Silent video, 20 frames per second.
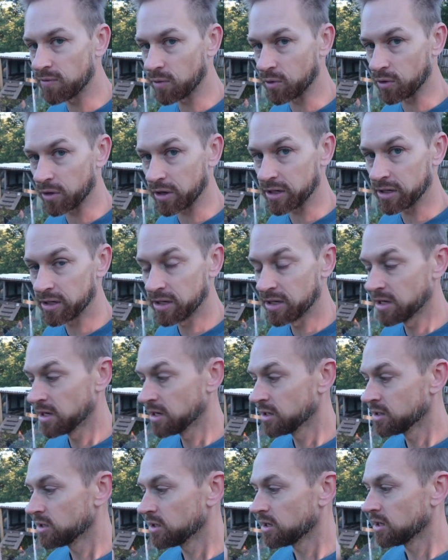for it.
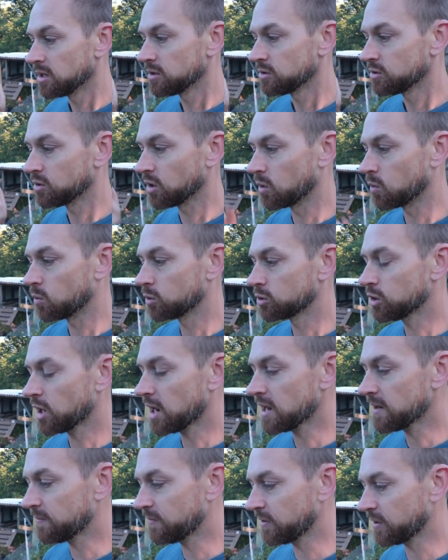So we're
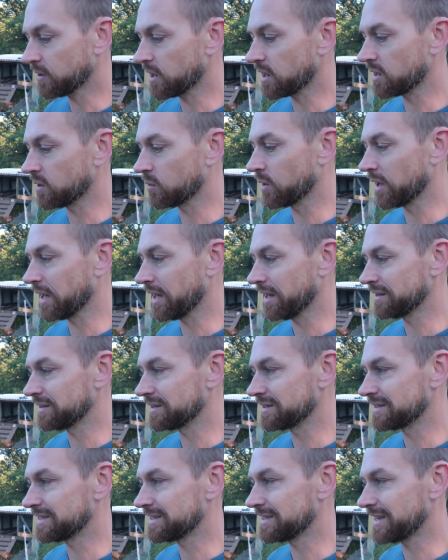trying to figure out a way
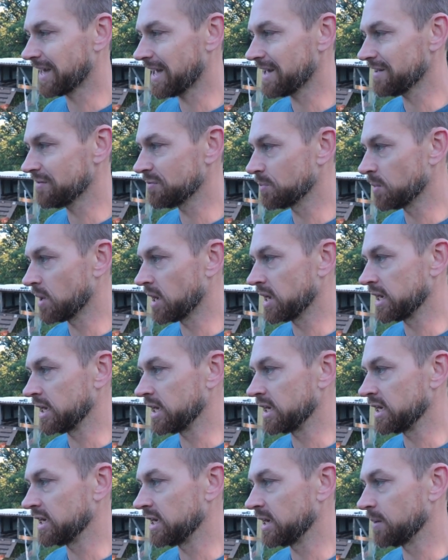to save
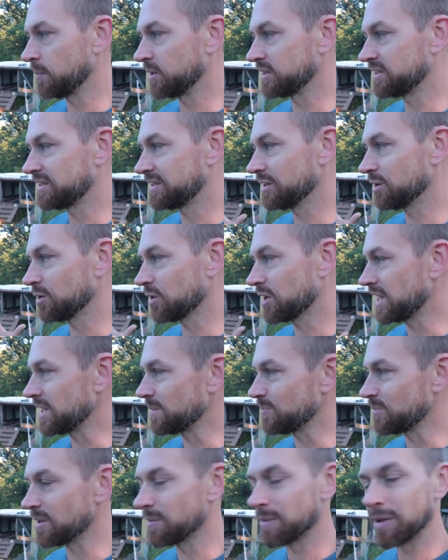money, but still
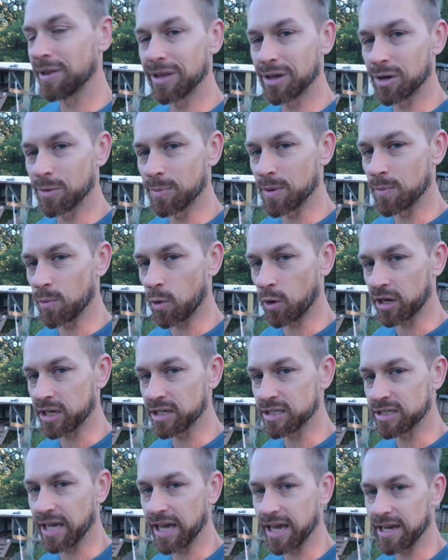keep them a little bit more
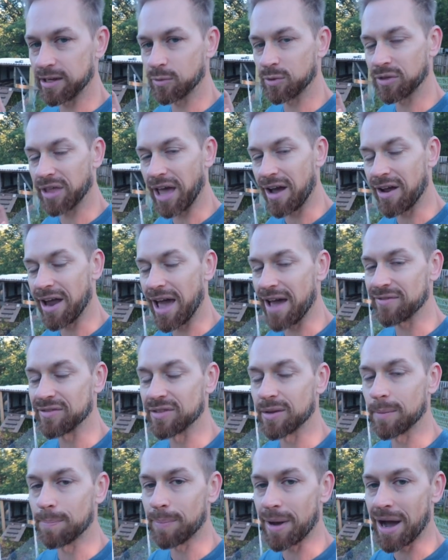contained without
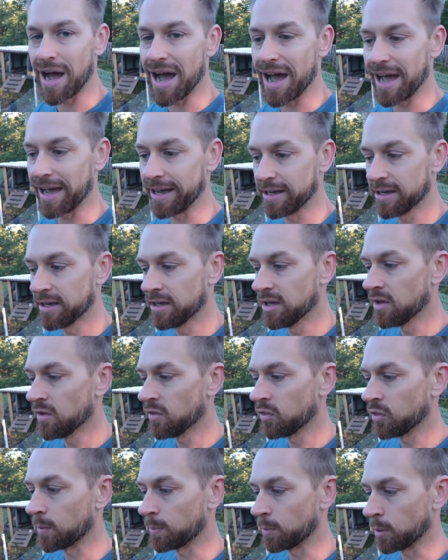having to buy
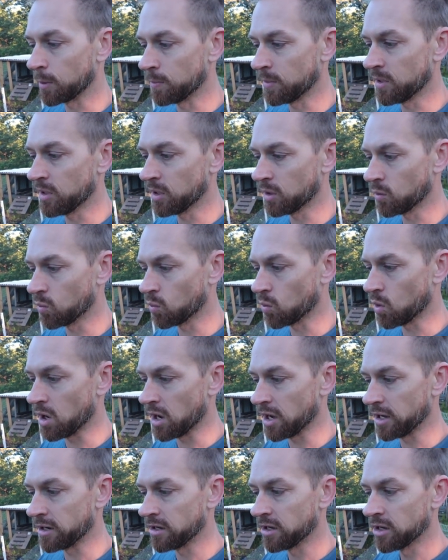the Premier
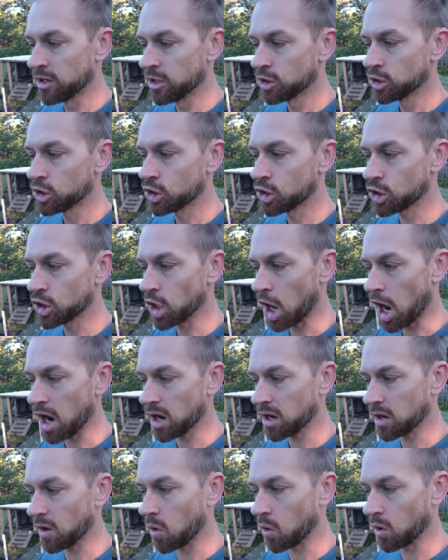One
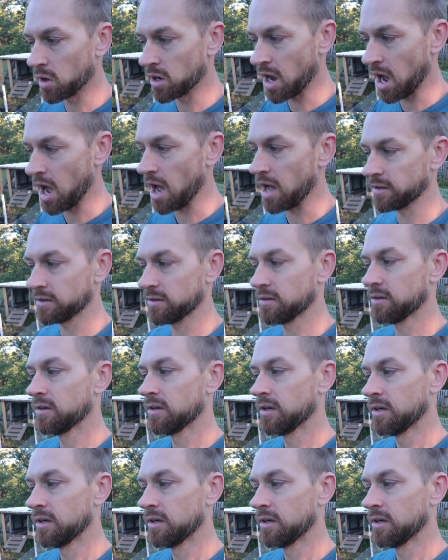shock or not